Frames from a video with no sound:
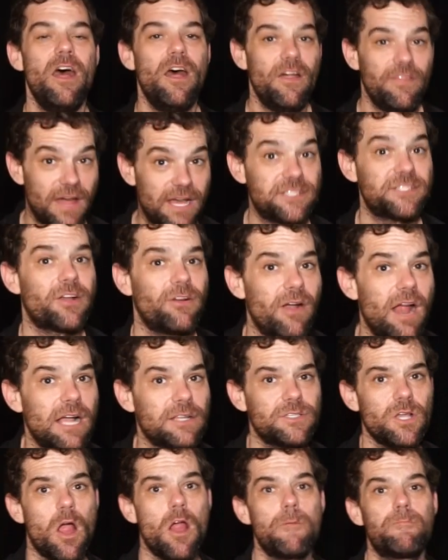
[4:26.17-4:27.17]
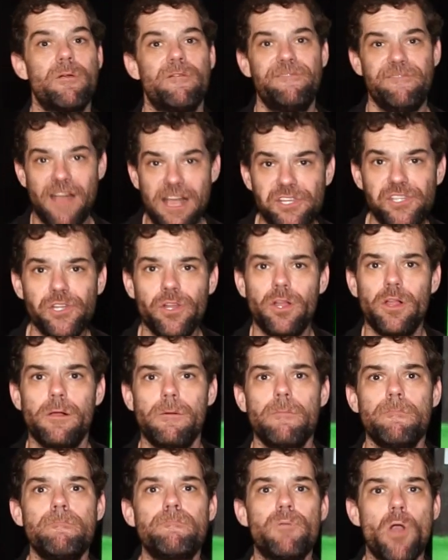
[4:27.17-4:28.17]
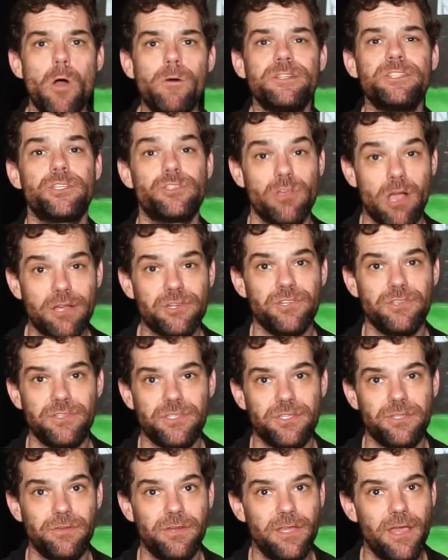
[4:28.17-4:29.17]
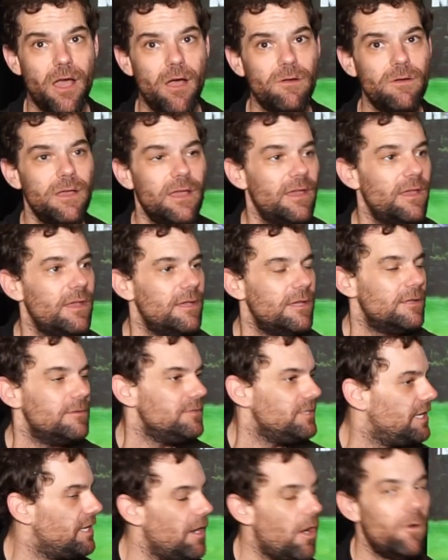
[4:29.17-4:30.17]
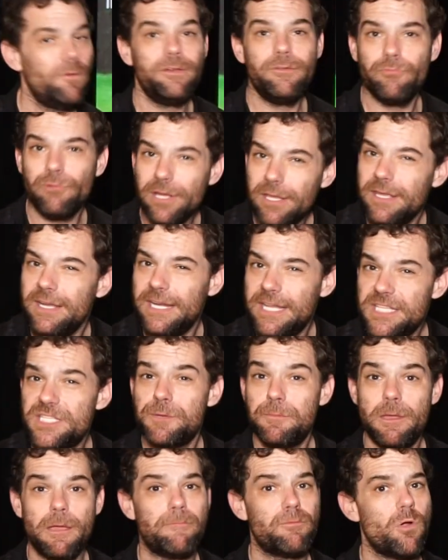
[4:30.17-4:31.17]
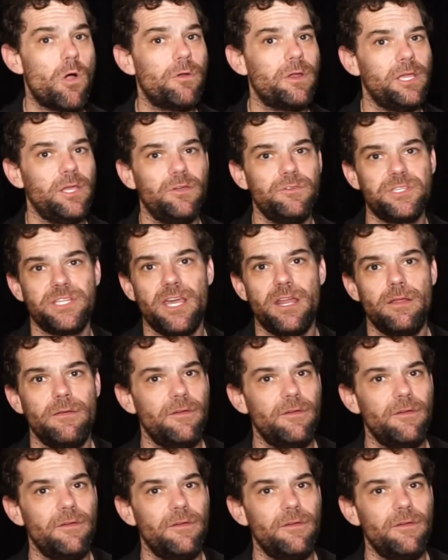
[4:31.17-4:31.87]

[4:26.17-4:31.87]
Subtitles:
That's correct. Our professional pro instruction studio, you don't really need to be a pro to use it.